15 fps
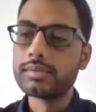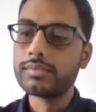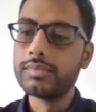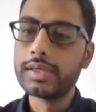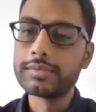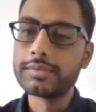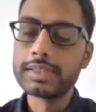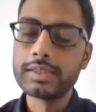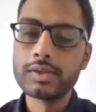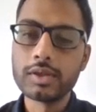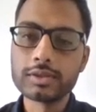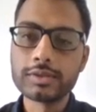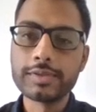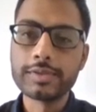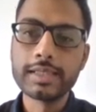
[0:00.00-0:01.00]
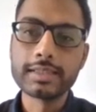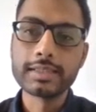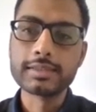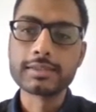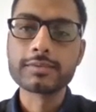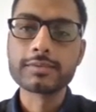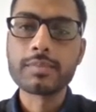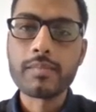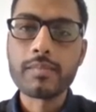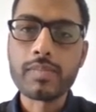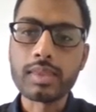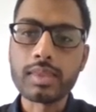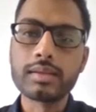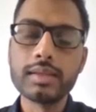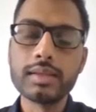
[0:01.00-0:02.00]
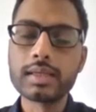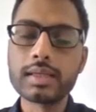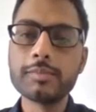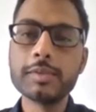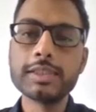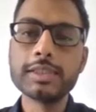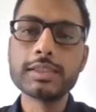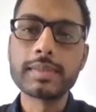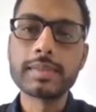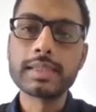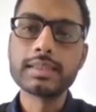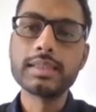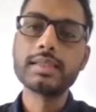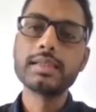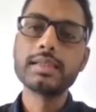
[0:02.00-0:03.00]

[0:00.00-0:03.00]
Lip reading: We have seen laws of indices. The term which is present